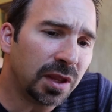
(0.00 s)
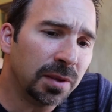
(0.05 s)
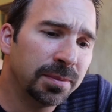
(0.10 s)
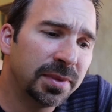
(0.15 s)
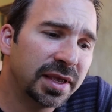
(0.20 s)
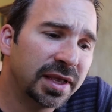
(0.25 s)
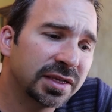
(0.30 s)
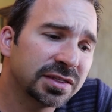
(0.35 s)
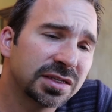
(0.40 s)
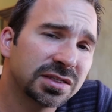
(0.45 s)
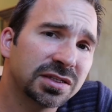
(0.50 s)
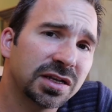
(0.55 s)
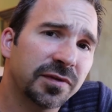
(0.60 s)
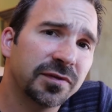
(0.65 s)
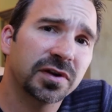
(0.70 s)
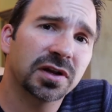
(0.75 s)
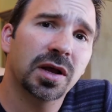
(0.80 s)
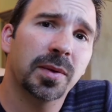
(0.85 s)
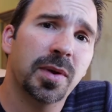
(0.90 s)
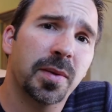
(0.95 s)
because it's
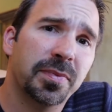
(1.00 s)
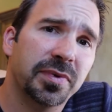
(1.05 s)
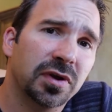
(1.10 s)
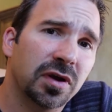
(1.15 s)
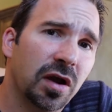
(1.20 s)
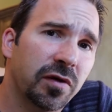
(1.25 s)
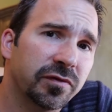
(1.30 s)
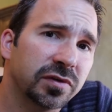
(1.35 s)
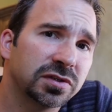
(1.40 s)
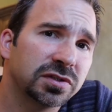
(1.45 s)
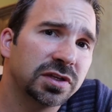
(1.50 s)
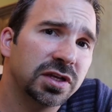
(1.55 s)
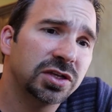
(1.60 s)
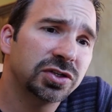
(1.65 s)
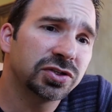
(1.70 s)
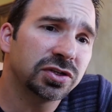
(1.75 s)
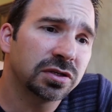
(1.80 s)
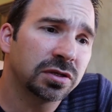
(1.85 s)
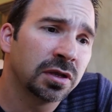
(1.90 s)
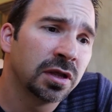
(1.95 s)
never come up in
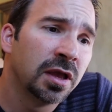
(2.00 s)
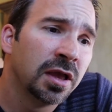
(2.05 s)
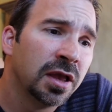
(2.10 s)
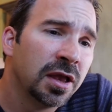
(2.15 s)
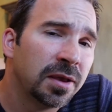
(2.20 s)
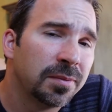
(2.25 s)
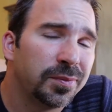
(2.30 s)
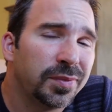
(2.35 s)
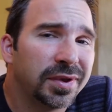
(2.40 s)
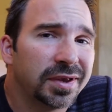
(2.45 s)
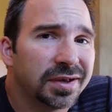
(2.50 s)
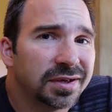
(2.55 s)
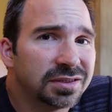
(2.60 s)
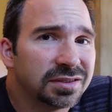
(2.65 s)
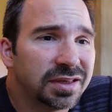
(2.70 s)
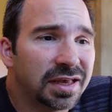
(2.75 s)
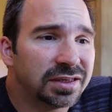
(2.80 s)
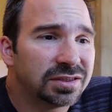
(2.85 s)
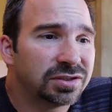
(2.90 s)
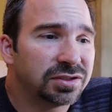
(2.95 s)
conversation
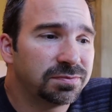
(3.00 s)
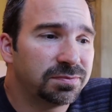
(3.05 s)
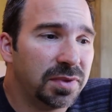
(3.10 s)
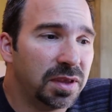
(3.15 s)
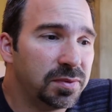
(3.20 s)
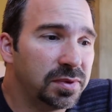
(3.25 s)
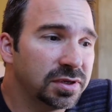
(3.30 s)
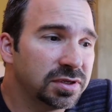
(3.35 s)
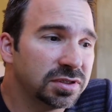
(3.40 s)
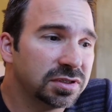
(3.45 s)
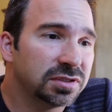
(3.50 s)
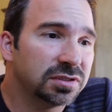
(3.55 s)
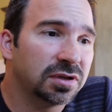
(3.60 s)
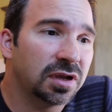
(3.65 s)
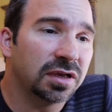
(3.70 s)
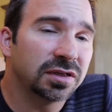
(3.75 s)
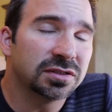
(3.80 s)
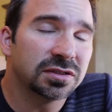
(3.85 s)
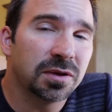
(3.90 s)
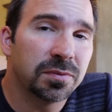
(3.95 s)
because that's maybe just
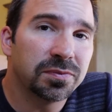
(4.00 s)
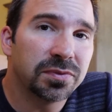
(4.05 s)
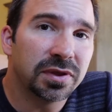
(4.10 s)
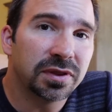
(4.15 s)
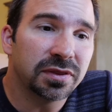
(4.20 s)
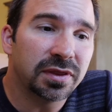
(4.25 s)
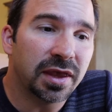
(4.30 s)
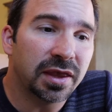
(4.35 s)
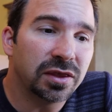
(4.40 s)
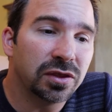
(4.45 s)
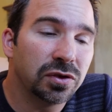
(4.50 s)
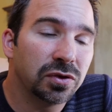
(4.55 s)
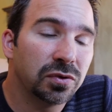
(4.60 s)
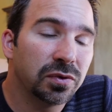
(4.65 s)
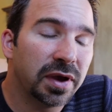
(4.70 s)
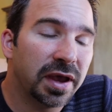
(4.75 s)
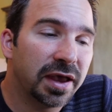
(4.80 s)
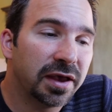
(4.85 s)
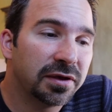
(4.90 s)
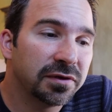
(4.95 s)
not something that
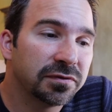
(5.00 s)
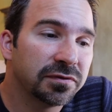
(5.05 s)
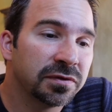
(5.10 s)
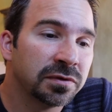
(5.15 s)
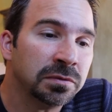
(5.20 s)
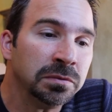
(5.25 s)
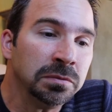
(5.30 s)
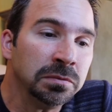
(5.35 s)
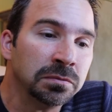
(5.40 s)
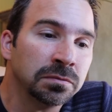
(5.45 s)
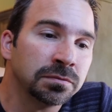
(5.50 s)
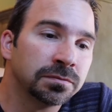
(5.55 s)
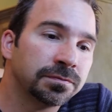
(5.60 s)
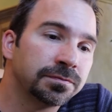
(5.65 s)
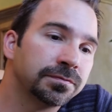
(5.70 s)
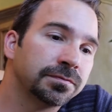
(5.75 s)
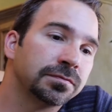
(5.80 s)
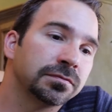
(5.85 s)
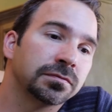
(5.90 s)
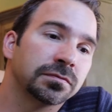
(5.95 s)
you have
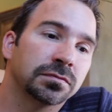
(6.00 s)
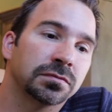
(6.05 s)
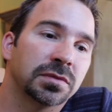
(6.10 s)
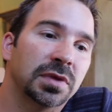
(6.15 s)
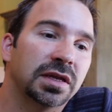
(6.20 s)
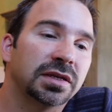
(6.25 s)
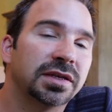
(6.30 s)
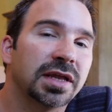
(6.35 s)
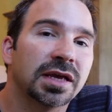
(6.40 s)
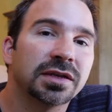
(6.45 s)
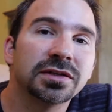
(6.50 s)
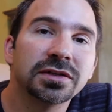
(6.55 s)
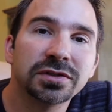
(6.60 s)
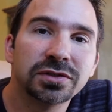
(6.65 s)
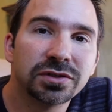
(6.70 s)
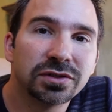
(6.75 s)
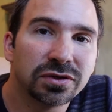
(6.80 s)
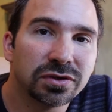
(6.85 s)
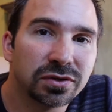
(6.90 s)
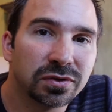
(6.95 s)

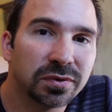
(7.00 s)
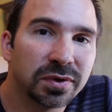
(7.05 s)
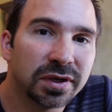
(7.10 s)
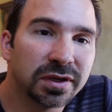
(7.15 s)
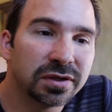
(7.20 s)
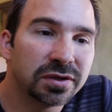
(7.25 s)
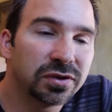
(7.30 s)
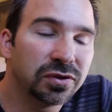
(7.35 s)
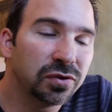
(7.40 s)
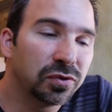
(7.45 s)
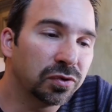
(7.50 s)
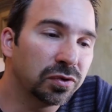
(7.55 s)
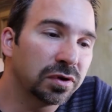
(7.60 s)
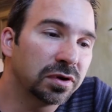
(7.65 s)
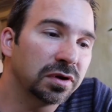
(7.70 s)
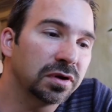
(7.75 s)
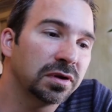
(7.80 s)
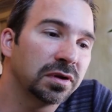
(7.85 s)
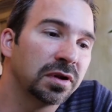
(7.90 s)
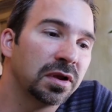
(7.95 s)
attended to in
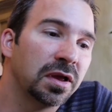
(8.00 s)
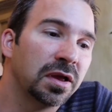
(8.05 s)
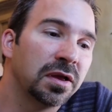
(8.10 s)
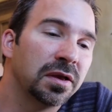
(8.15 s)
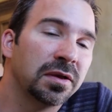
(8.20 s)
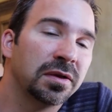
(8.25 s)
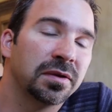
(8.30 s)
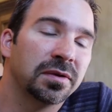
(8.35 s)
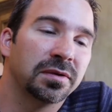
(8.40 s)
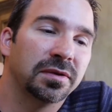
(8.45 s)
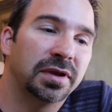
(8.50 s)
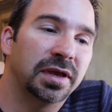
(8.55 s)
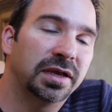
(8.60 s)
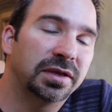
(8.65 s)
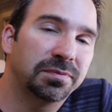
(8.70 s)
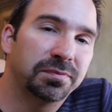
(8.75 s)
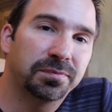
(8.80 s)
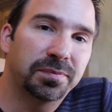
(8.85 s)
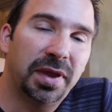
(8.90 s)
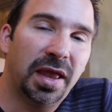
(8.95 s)
your
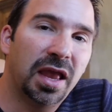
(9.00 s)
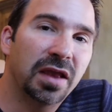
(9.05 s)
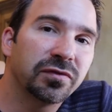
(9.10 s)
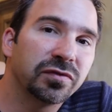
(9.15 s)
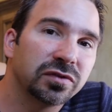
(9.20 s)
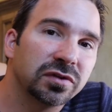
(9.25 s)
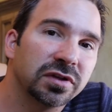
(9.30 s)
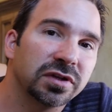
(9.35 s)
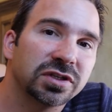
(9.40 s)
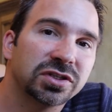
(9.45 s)
behavioral